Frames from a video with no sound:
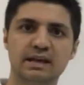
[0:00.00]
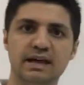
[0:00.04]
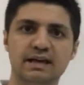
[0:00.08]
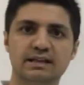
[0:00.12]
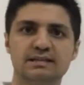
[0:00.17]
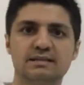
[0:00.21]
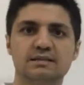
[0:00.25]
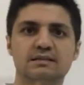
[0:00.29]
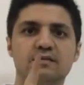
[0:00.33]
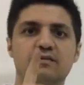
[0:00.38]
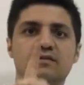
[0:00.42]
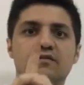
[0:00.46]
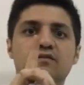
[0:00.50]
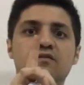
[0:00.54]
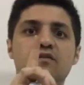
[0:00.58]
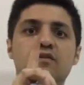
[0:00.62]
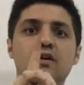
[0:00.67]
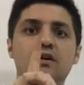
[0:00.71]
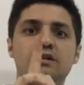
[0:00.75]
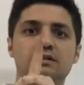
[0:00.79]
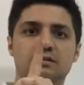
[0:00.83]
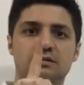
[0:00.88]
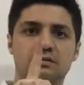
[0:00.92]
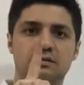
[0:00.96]
That's the
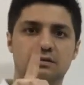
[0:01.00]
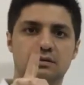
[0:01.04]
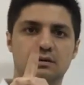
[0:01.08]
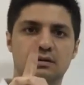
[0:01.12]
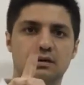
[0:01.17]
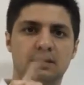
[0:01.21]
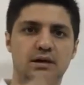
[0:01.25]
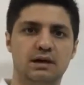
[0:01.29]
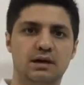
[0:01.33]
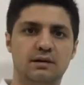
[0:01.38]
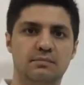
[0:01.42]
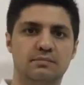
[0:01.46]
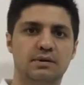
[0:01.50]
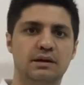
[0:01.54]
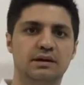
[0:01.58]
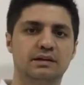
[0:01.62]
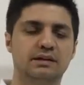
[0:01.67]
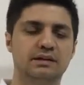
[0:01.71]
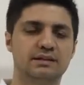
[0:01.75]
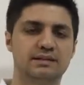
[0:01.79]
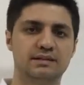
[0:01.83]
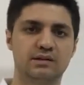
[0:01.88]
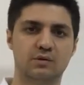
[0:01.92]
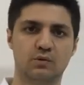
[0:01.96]
first IP
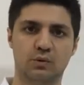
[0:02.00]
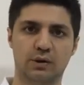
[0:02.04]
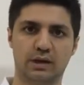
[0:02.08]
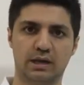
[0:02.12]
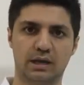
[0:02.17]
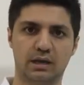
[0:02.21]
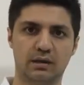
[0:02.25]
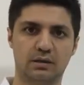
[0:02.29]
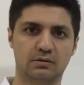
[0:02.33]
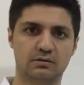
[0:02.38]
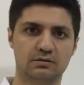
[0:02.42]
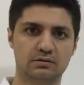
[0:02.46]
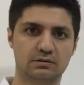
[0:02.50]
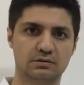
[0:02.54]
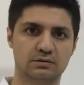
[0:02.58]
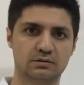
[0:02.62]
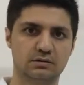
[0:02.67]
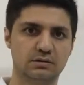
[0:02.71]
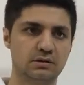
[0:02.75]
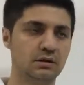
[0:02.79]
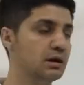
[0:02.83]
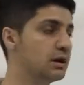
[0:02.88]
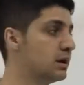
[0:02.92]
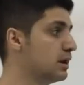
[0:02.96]
address that we can
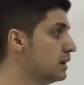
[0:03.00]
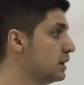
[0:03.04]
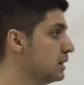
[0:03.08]
use.